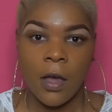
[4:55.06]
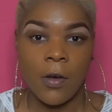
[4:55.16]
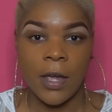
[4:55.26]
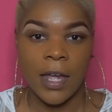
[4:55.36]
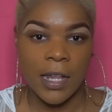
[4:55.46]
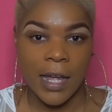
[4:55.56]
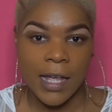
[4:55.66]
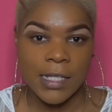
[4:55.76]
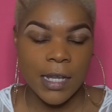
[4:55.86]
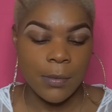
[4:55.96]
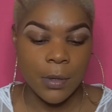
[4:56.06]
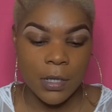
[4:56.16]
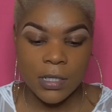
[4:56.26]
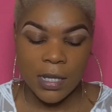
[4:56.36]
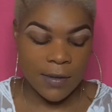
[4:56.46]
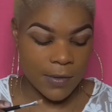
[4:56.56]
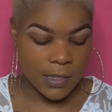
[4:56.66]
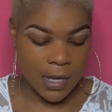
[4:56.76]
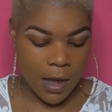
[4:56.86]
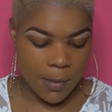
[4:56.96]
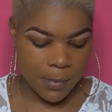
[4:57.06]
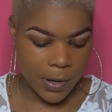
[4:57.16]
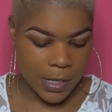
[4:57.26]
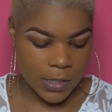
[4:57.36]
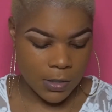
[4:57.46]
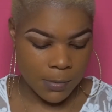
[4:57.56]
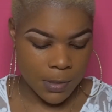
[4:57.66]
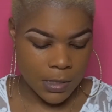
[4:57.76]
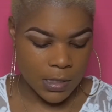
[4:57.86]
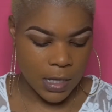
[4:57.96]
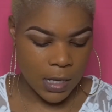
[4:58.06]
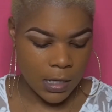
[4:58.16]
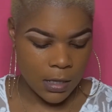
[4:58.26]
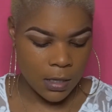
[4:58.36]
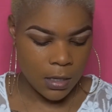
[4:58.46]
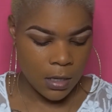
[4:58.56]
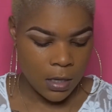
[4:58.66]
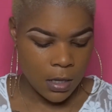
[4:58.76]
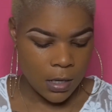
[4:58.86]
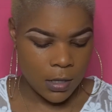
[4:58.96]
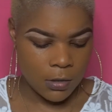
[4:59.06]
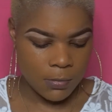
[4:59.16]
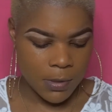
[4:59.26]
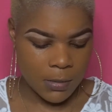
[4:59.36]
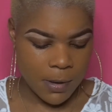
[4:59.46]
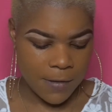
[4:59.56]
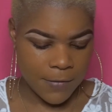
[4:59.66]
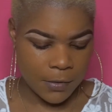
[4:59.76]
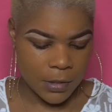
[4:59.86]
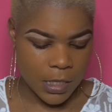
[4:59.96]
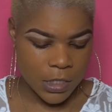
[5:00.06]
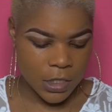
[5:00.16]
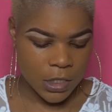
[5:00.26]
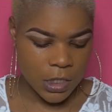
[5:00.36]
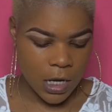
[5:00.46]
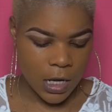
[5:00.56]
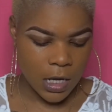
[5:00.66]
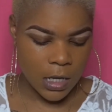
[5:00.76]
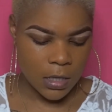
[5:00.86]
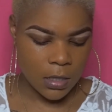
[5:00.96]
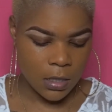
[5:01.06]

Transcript: Okay, and like I said, we're going to save the top, right? So I'm going to take a little bit of my foundation shade.